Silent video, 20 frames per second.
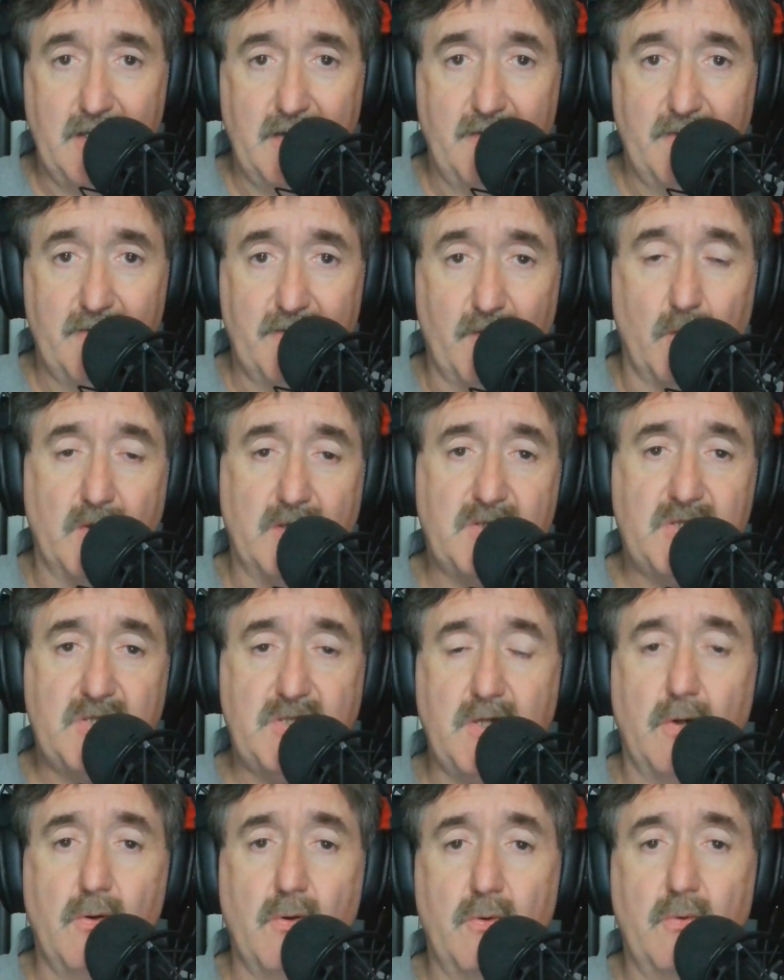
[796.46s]
for a
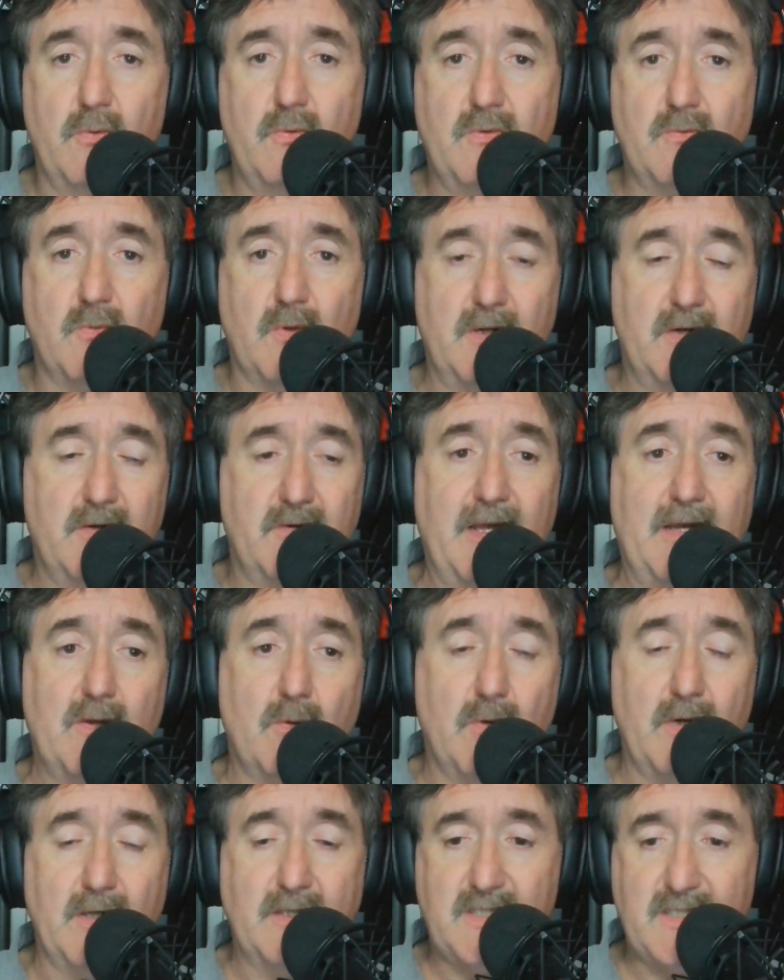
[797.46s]
show where they
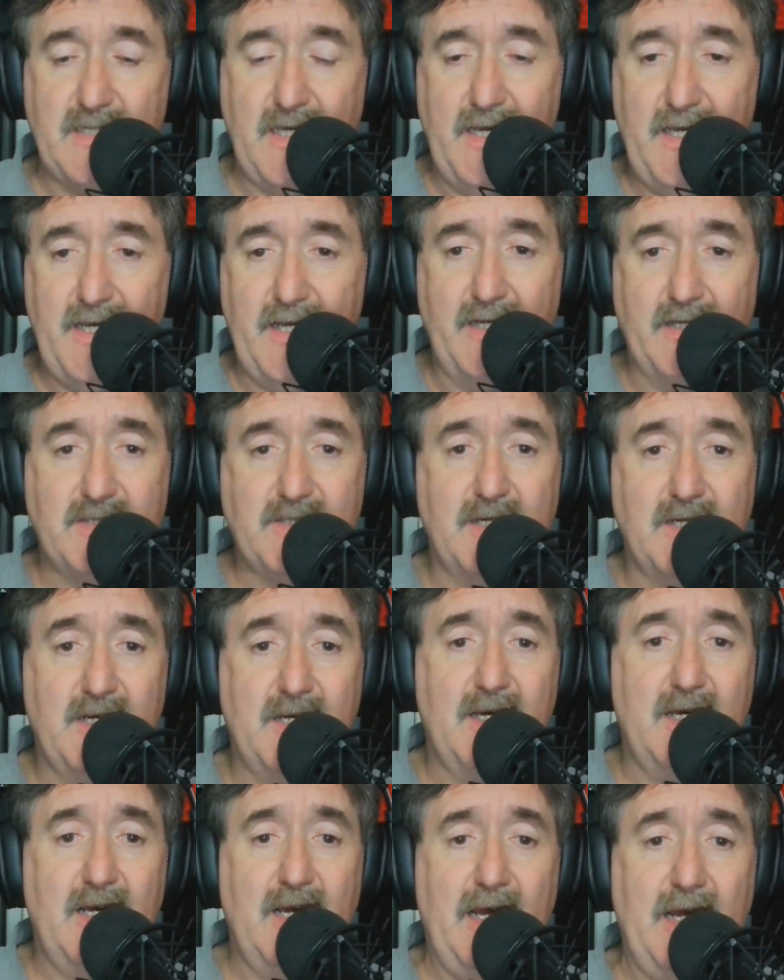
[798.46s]
go on stage
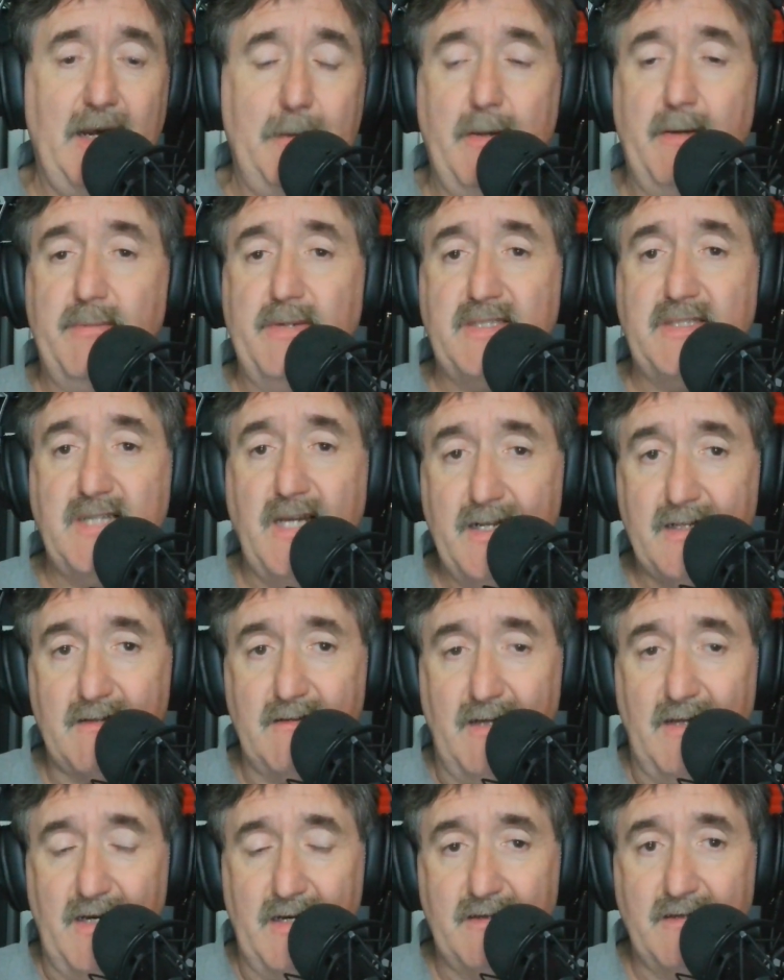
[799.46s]
at maybe 10
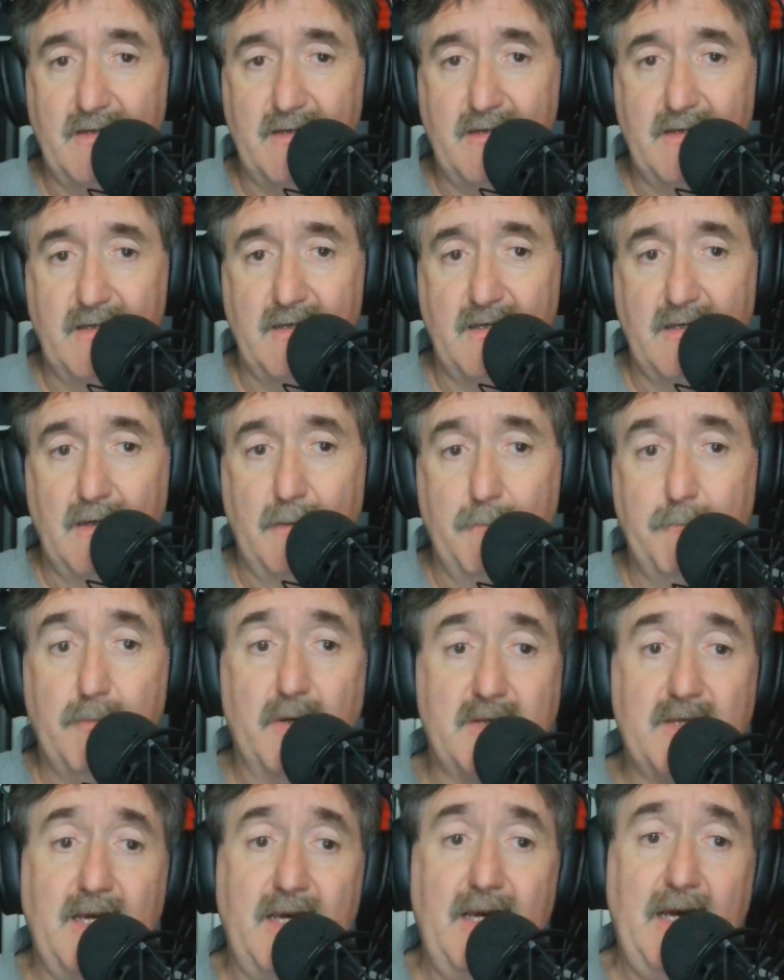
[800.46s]
o'clock,
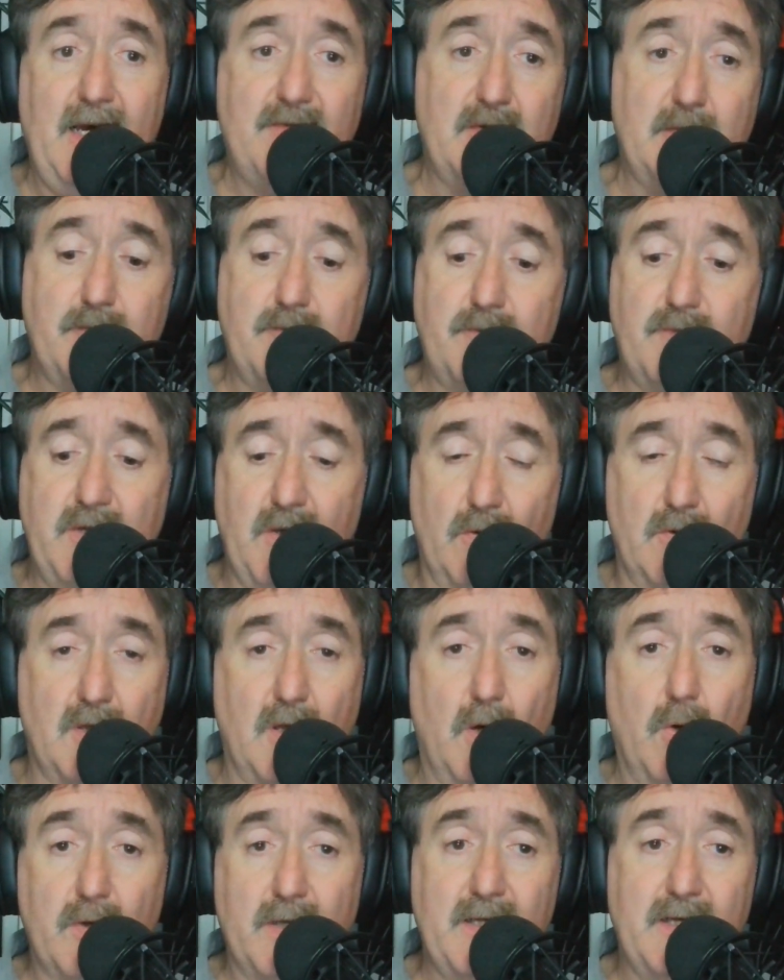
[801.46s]
but they have to,
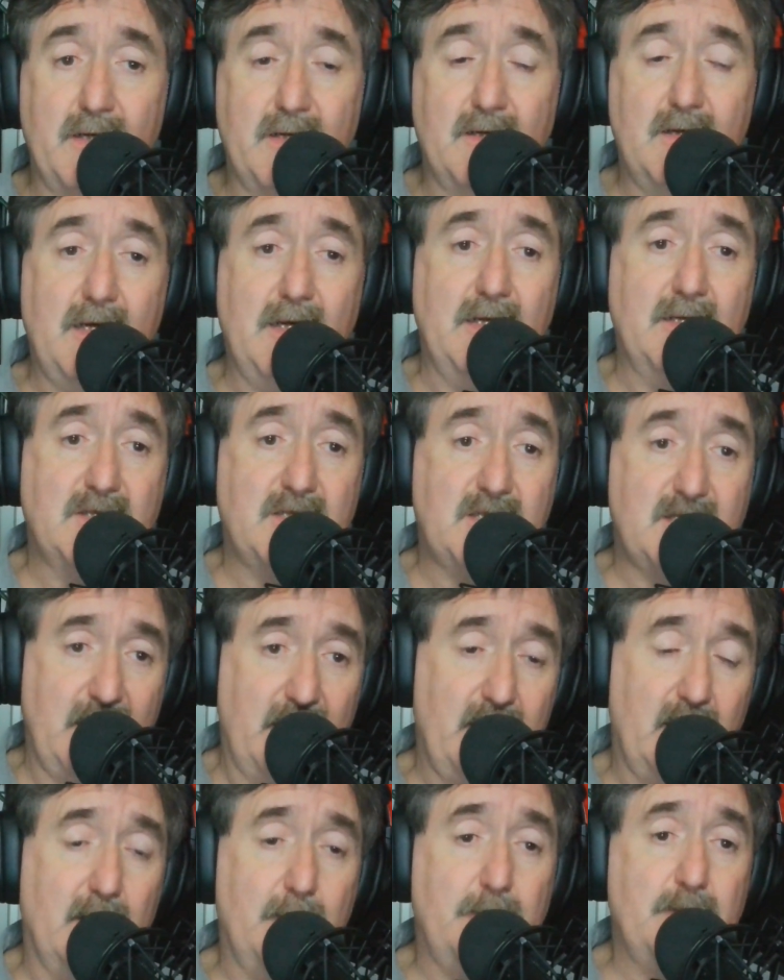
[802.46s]
load in and
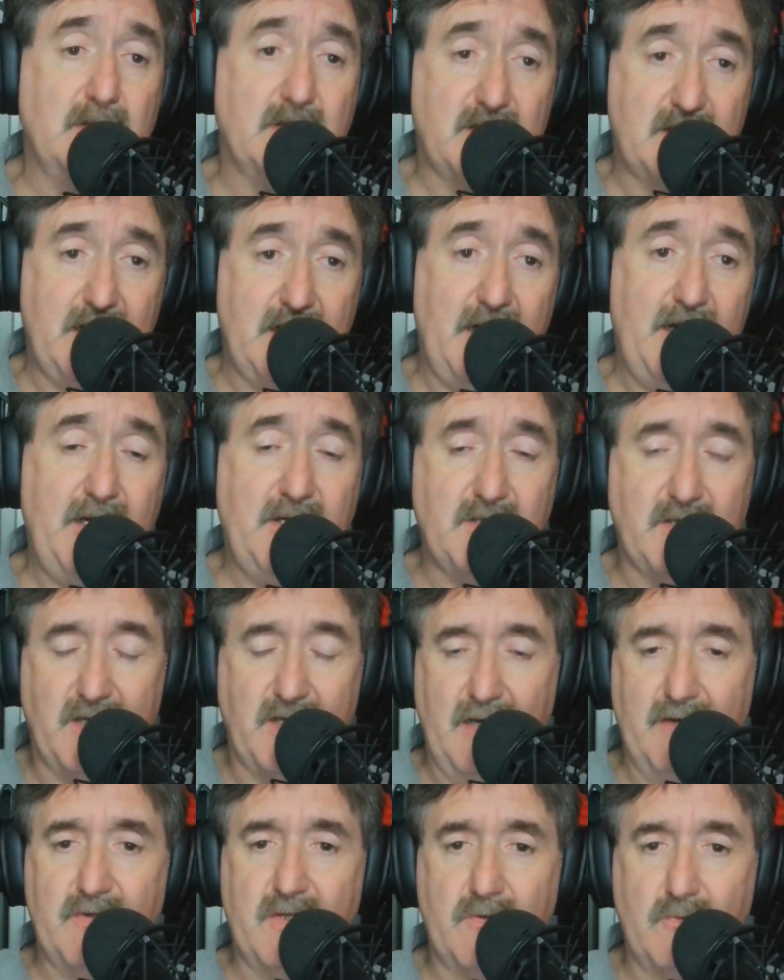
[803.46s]
set up the stage and
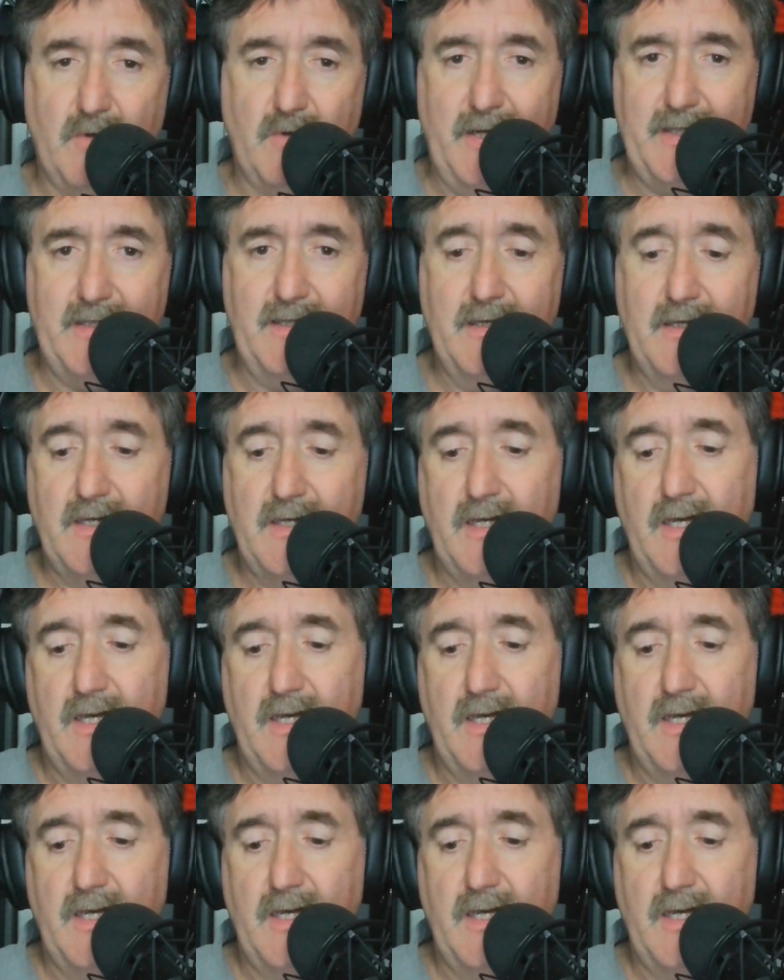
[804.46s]
get everything ready.